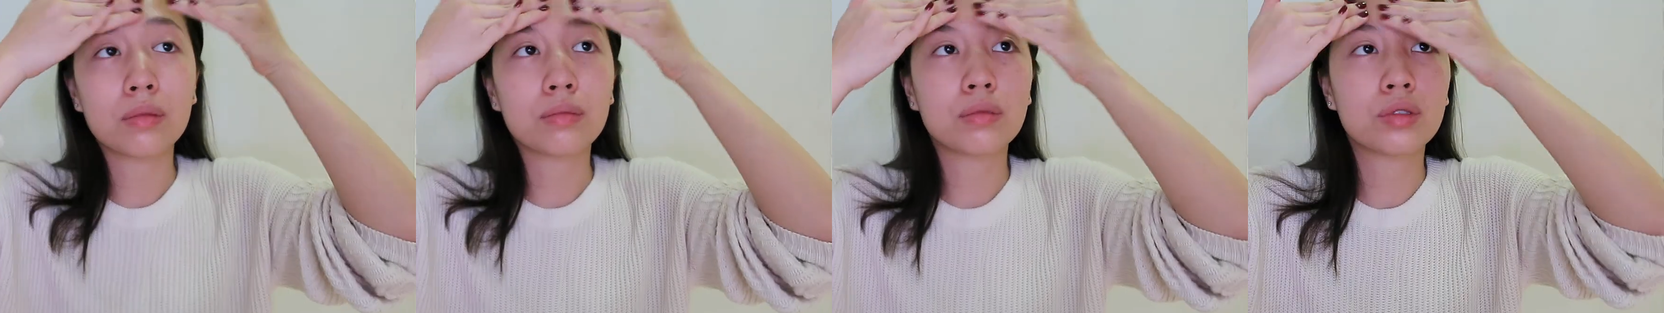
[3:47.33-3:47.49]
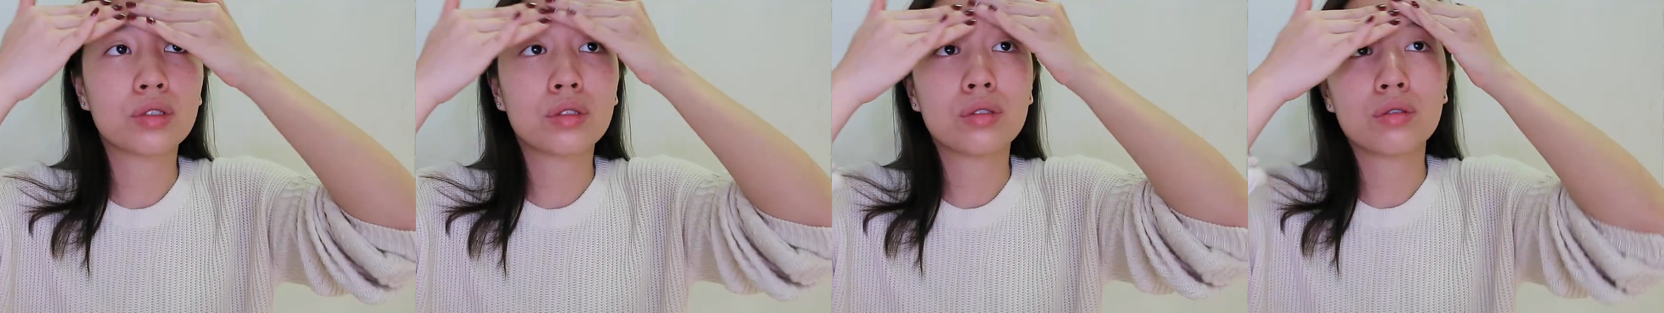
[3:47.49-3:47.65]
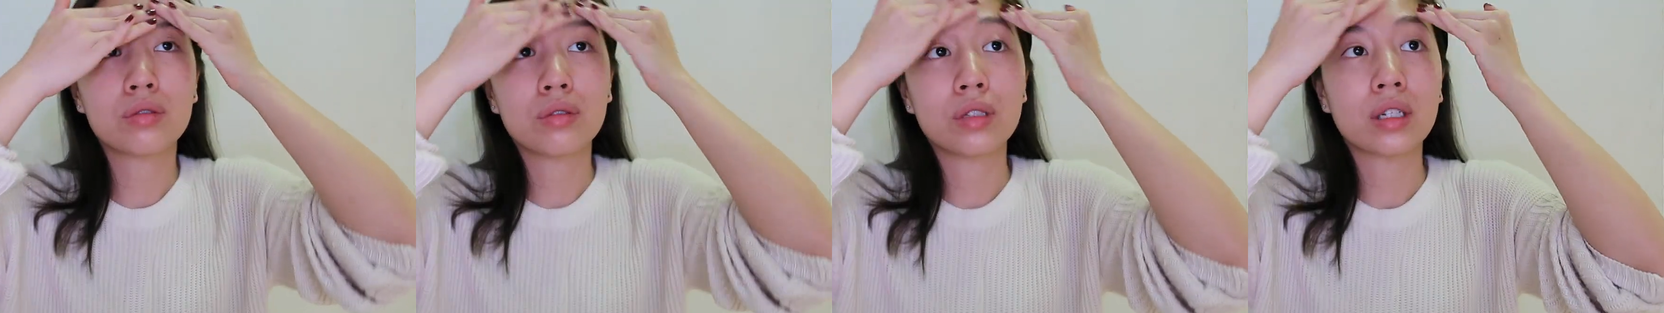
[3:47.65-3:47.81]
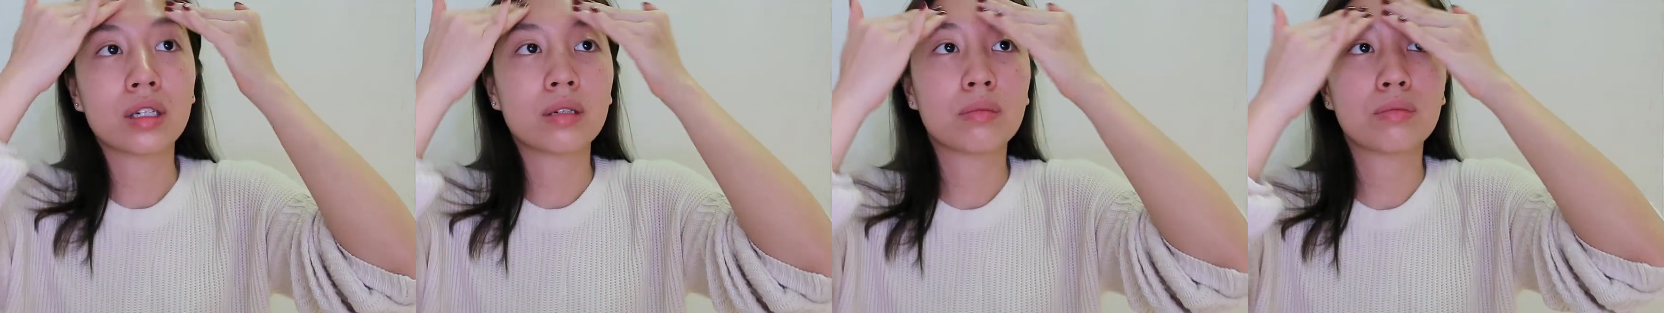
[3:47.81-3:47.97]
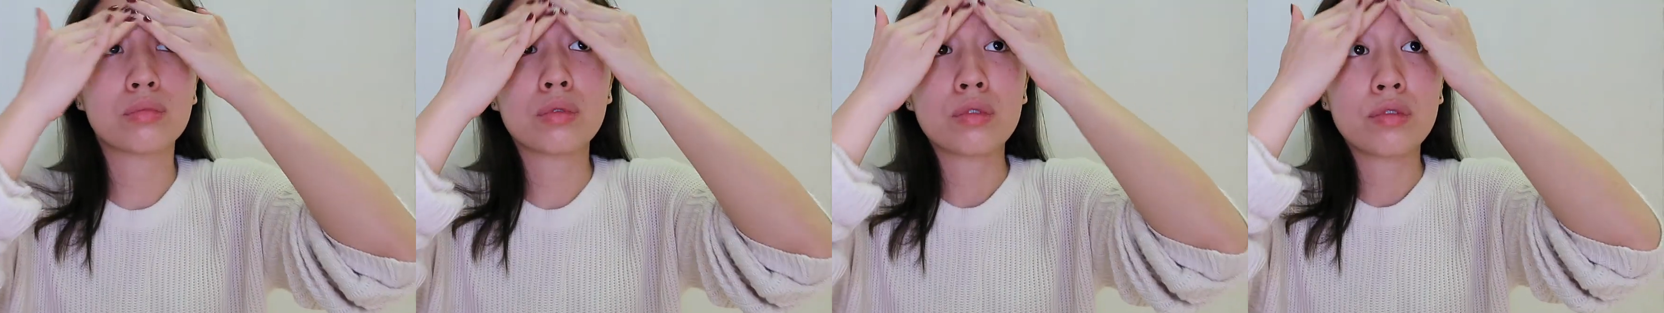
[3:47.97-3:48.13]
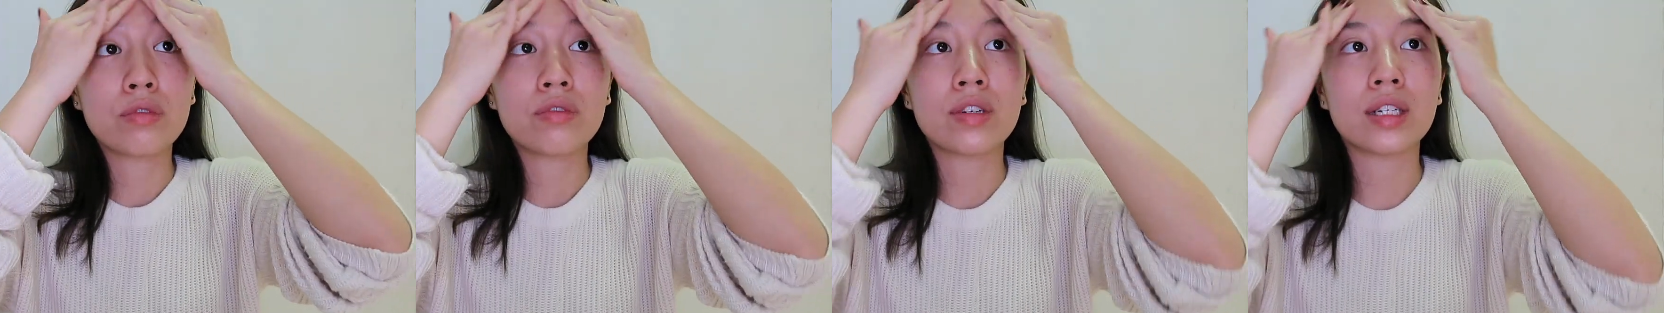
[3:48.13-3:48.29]
comes to
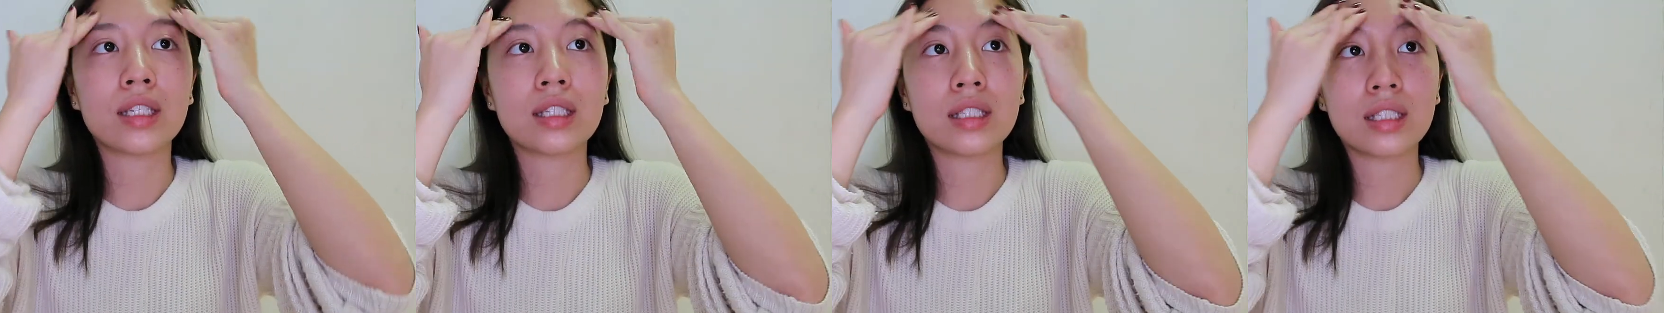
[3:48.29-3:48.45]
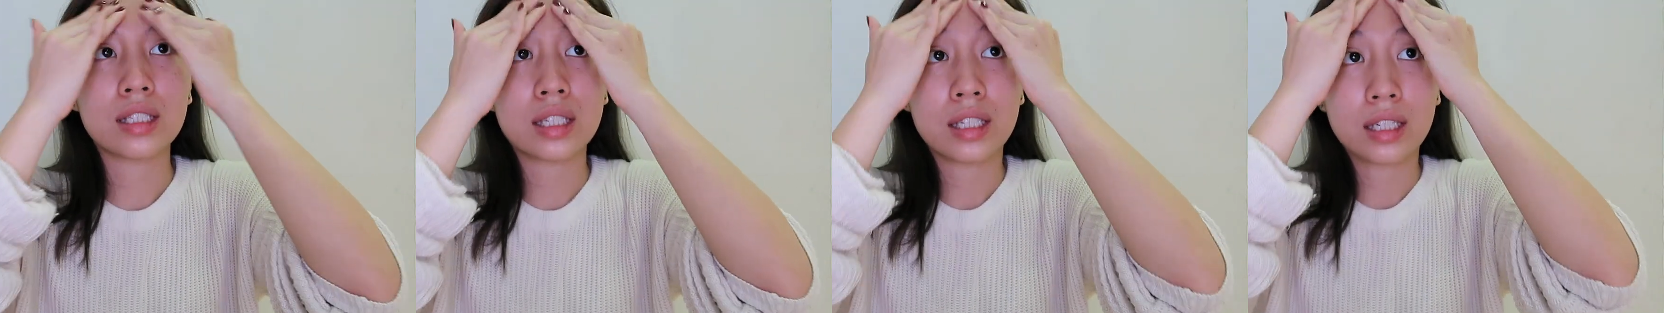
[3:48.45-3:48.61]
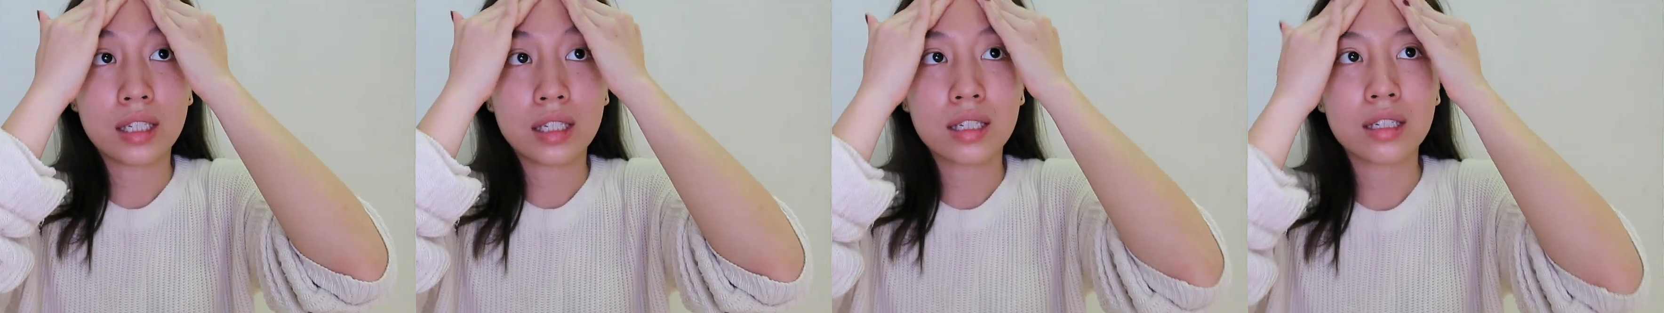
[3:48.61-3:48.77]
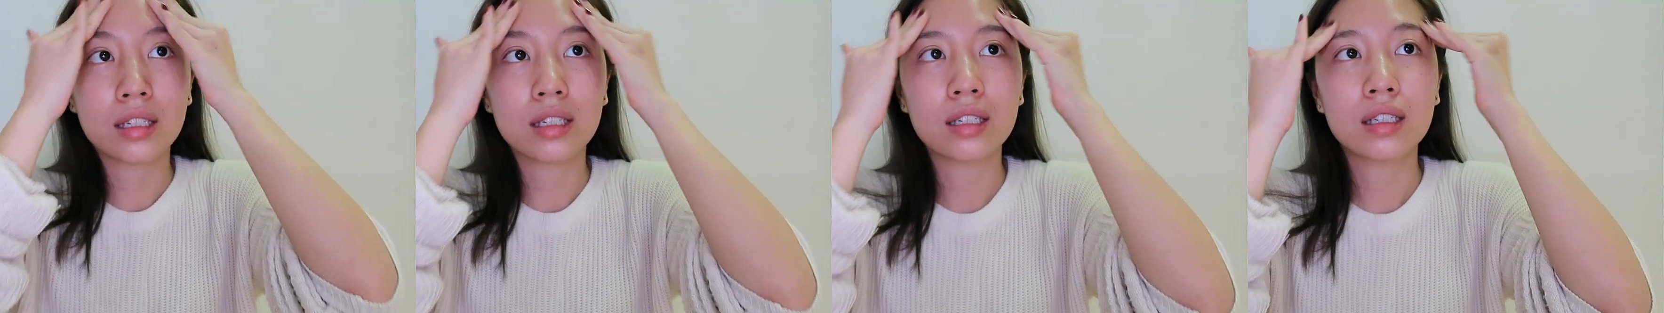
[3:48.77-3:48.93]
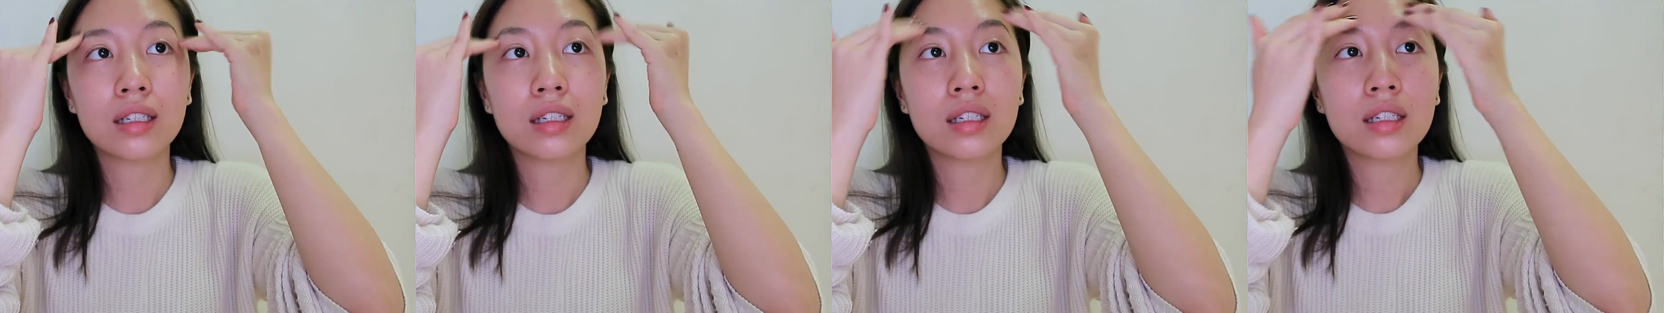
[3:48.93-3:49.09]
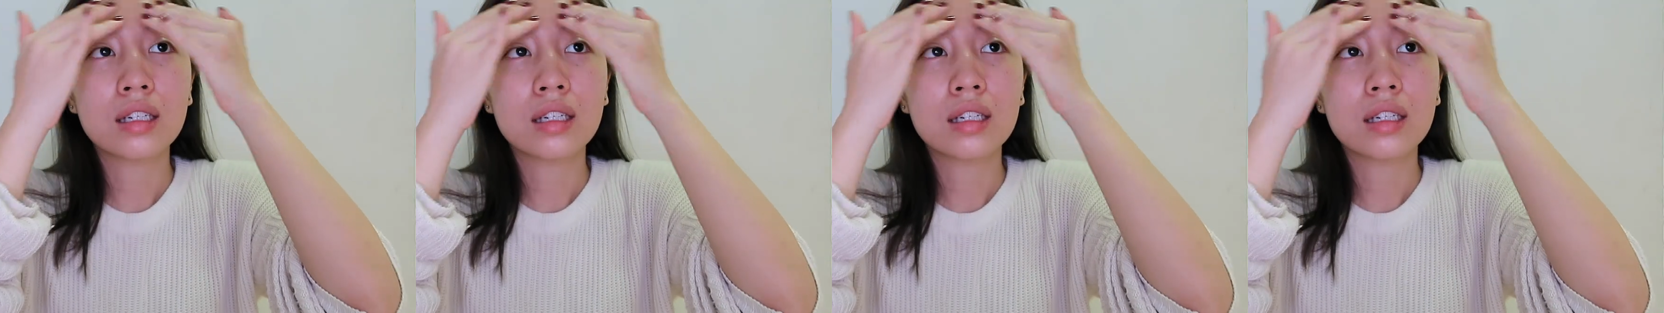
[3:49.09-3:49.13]
like preventing